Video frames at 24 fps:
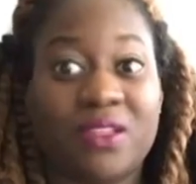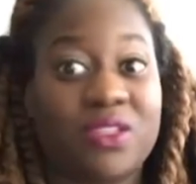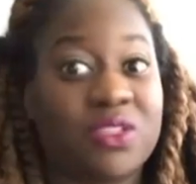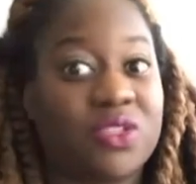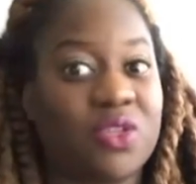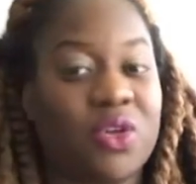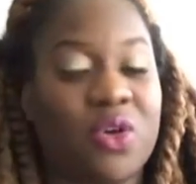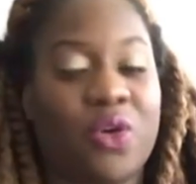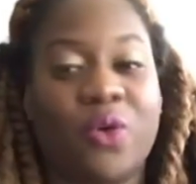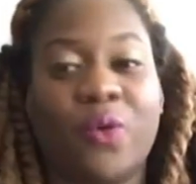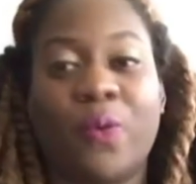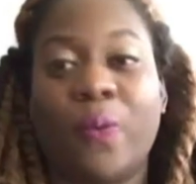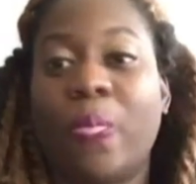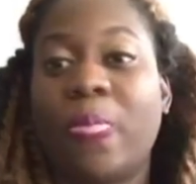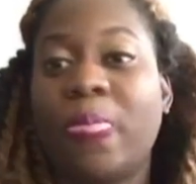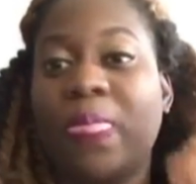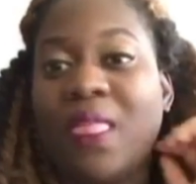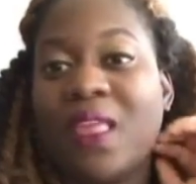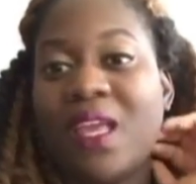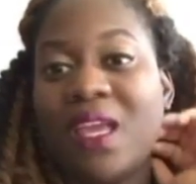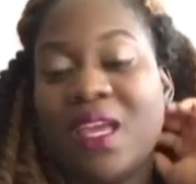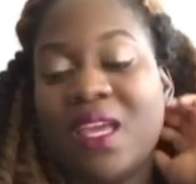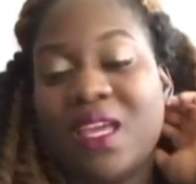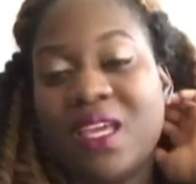So
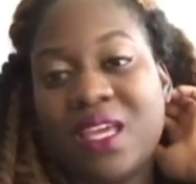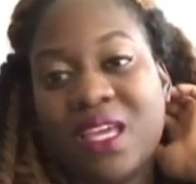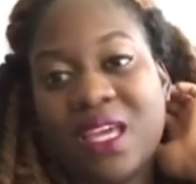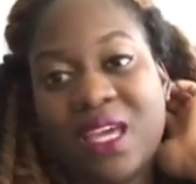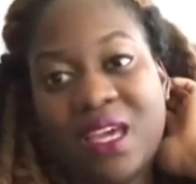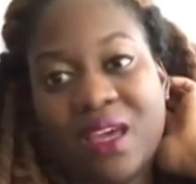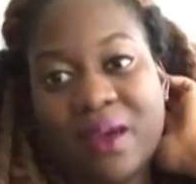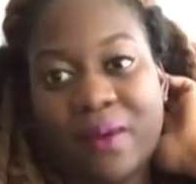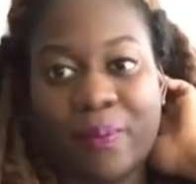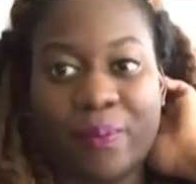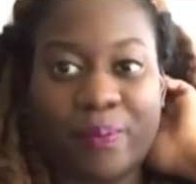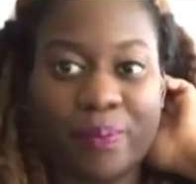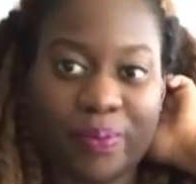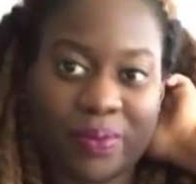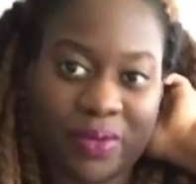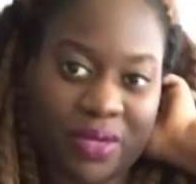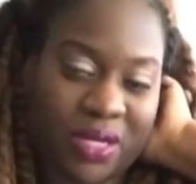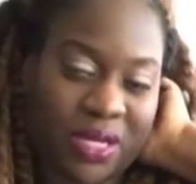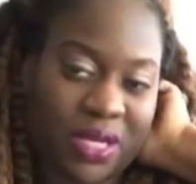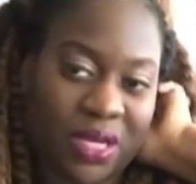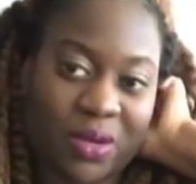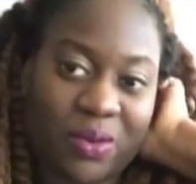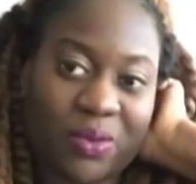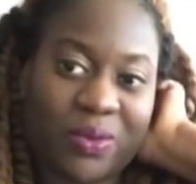yeah,
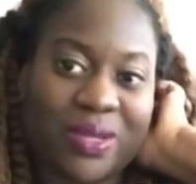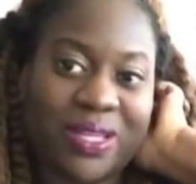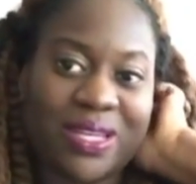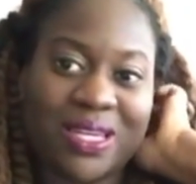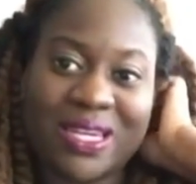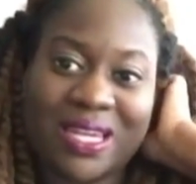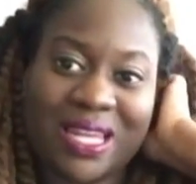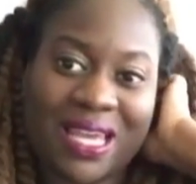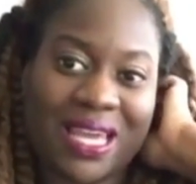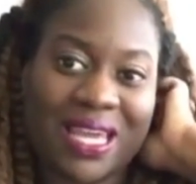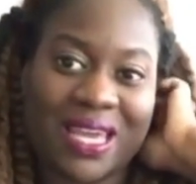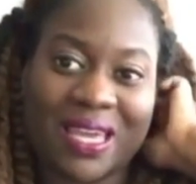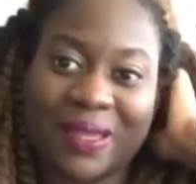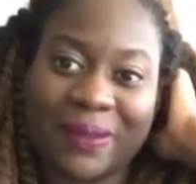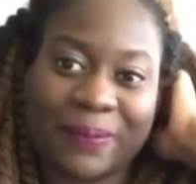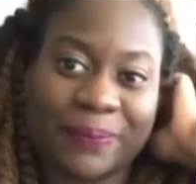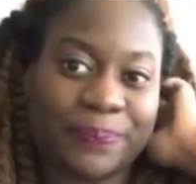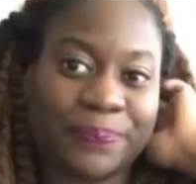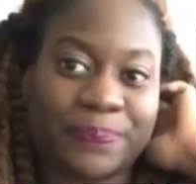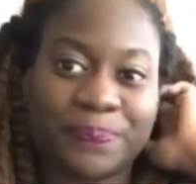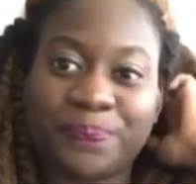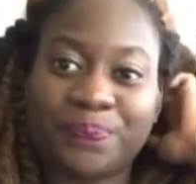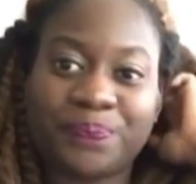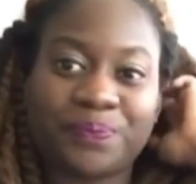but one day
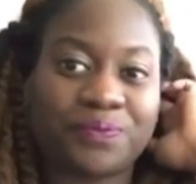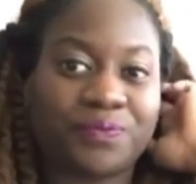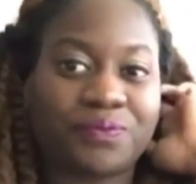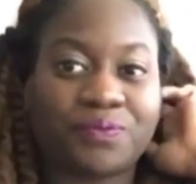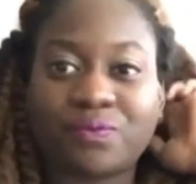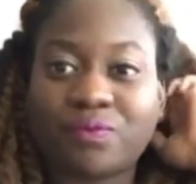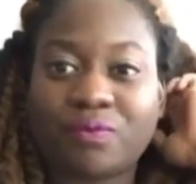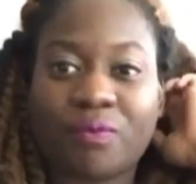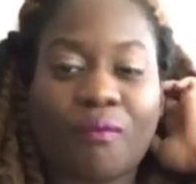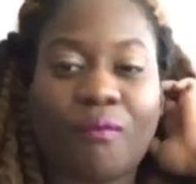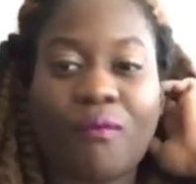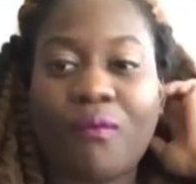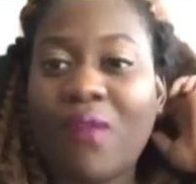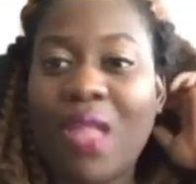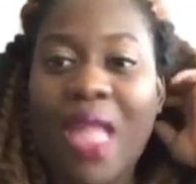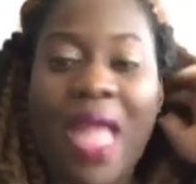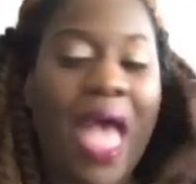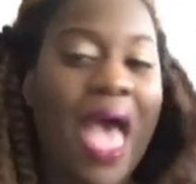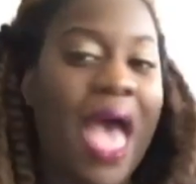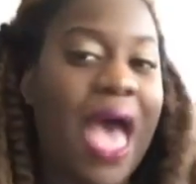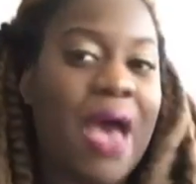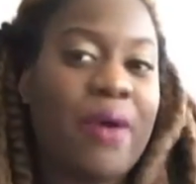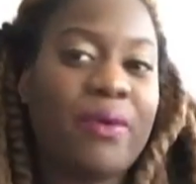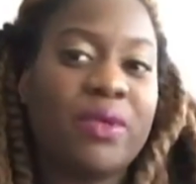
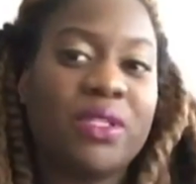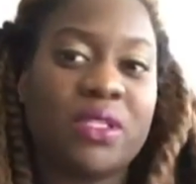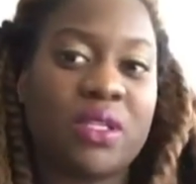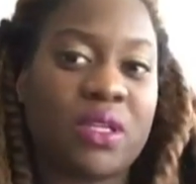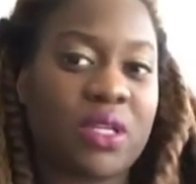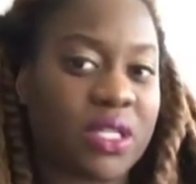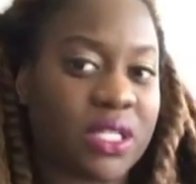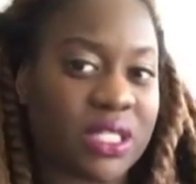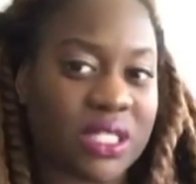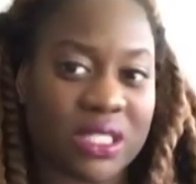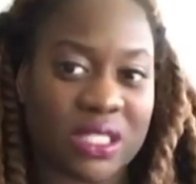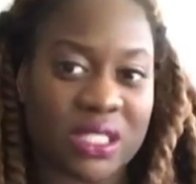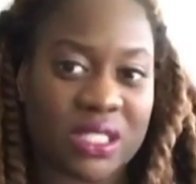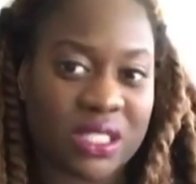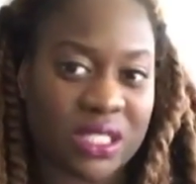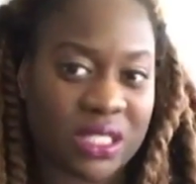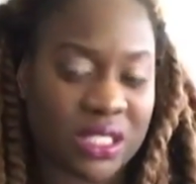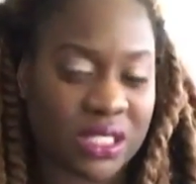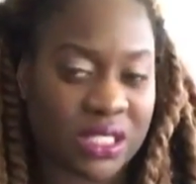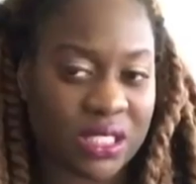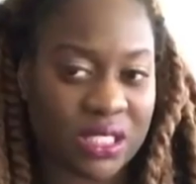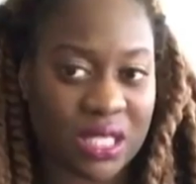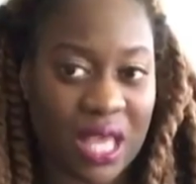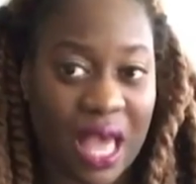I was
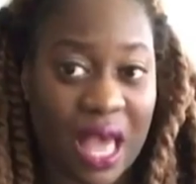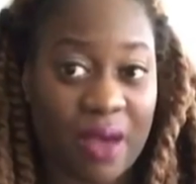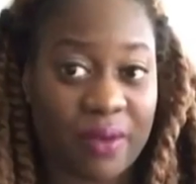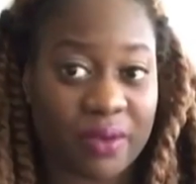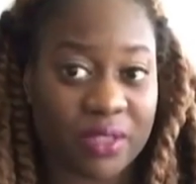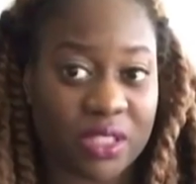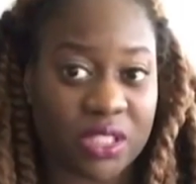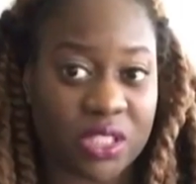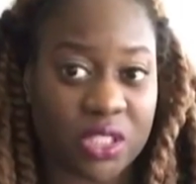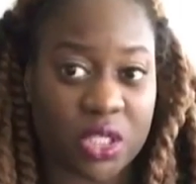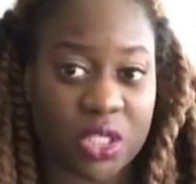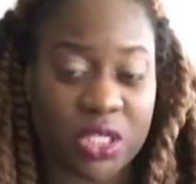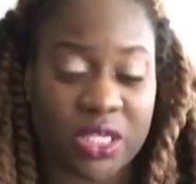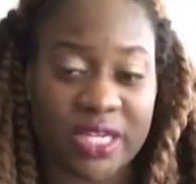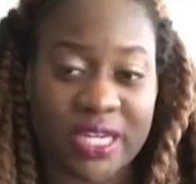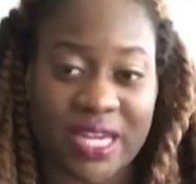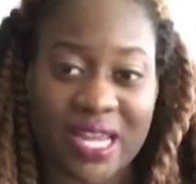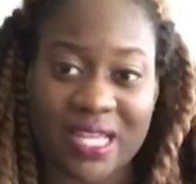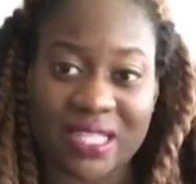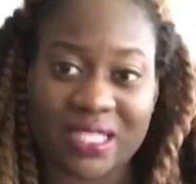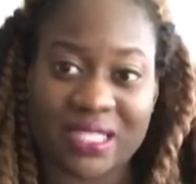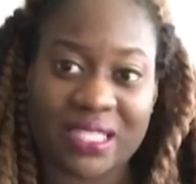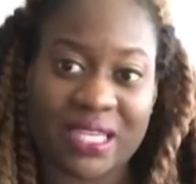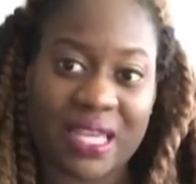
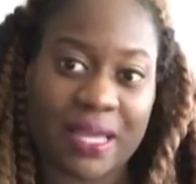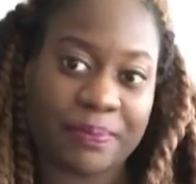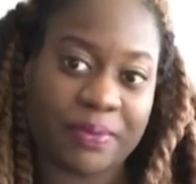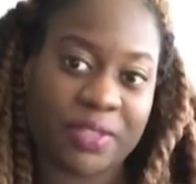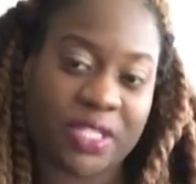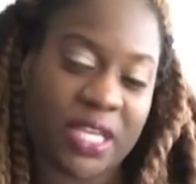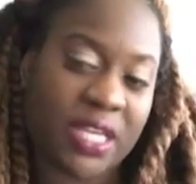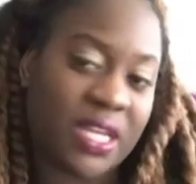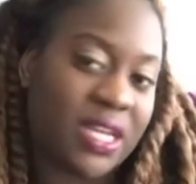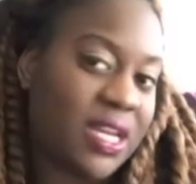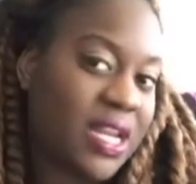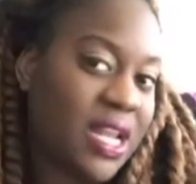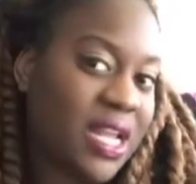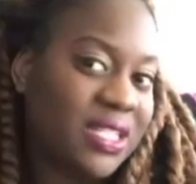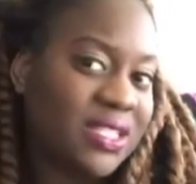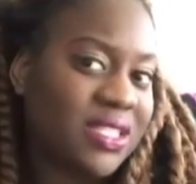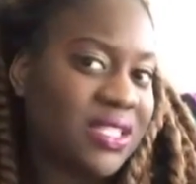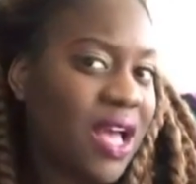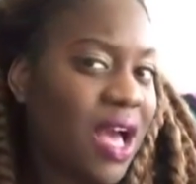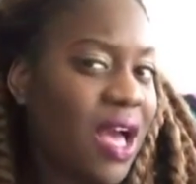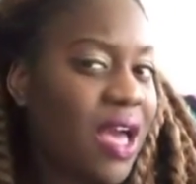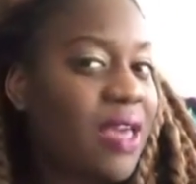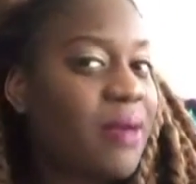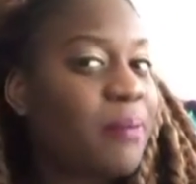scrolling that Snapchat and I
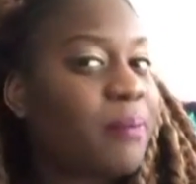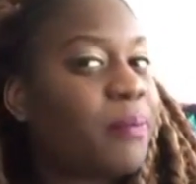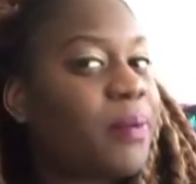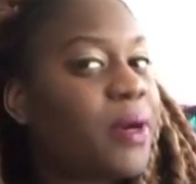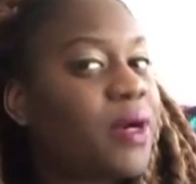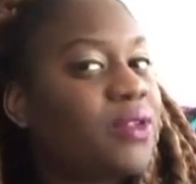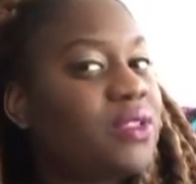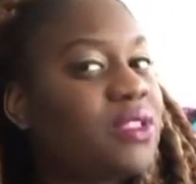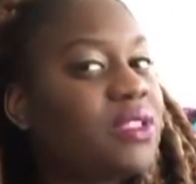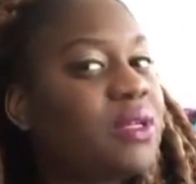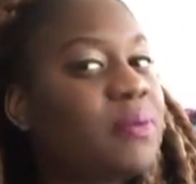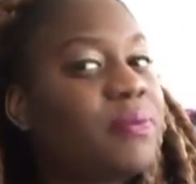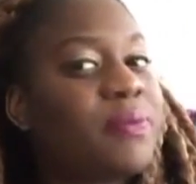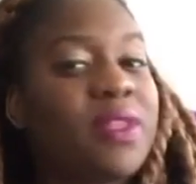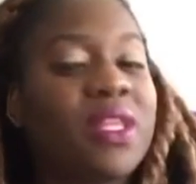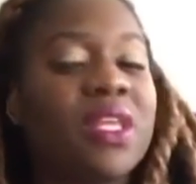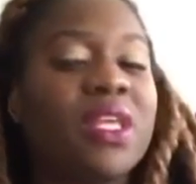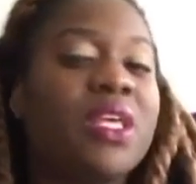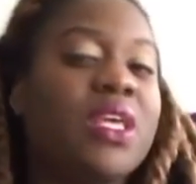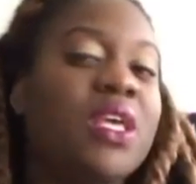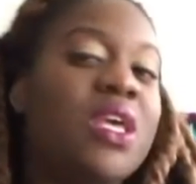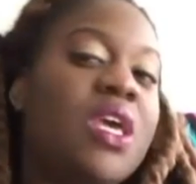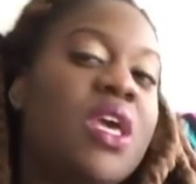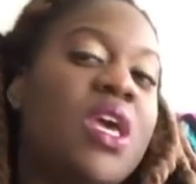saw him post
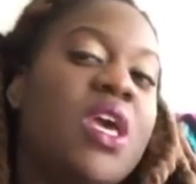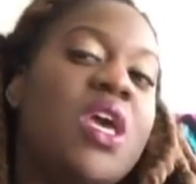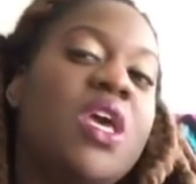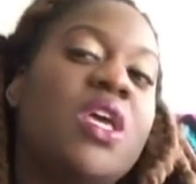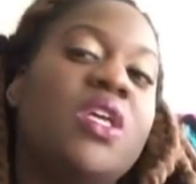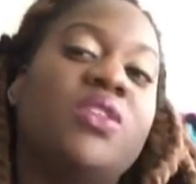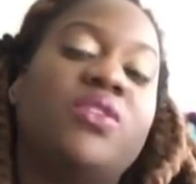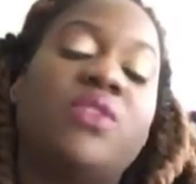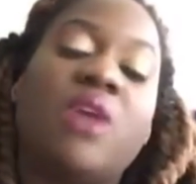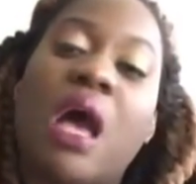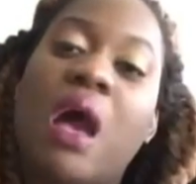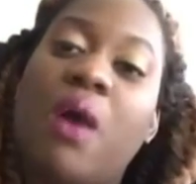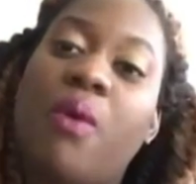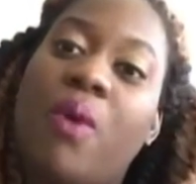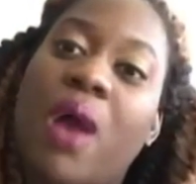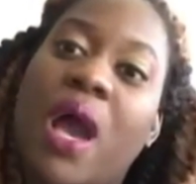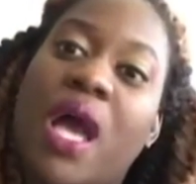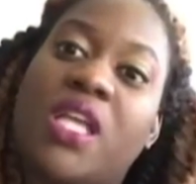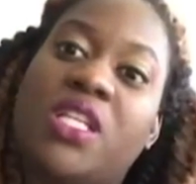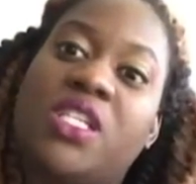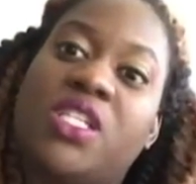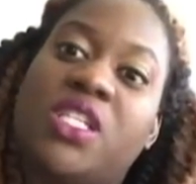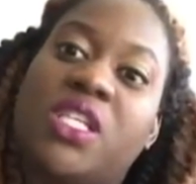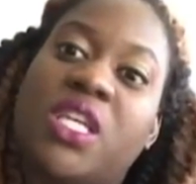something. So I
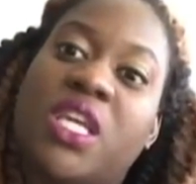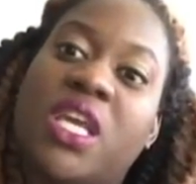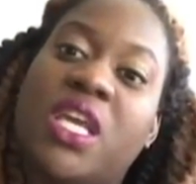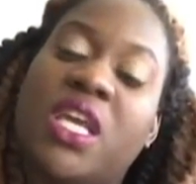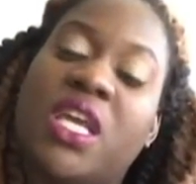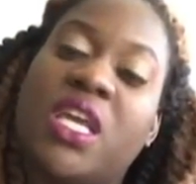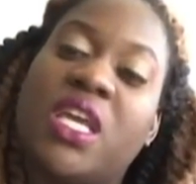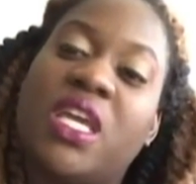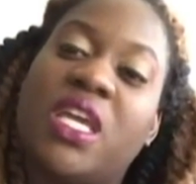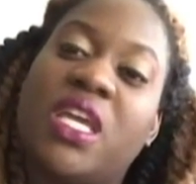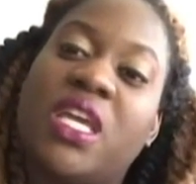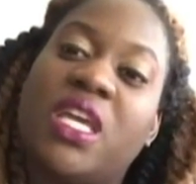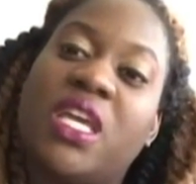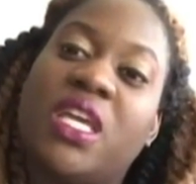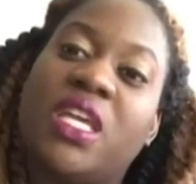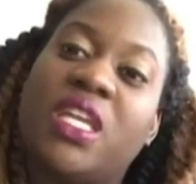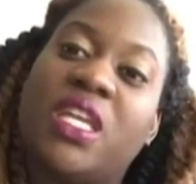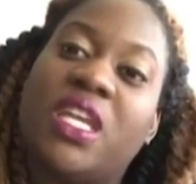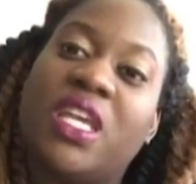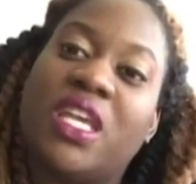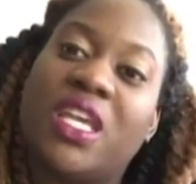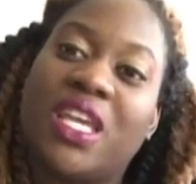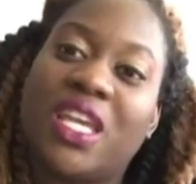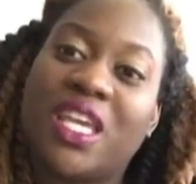watched it
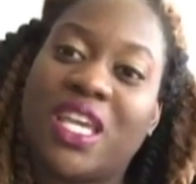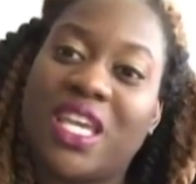and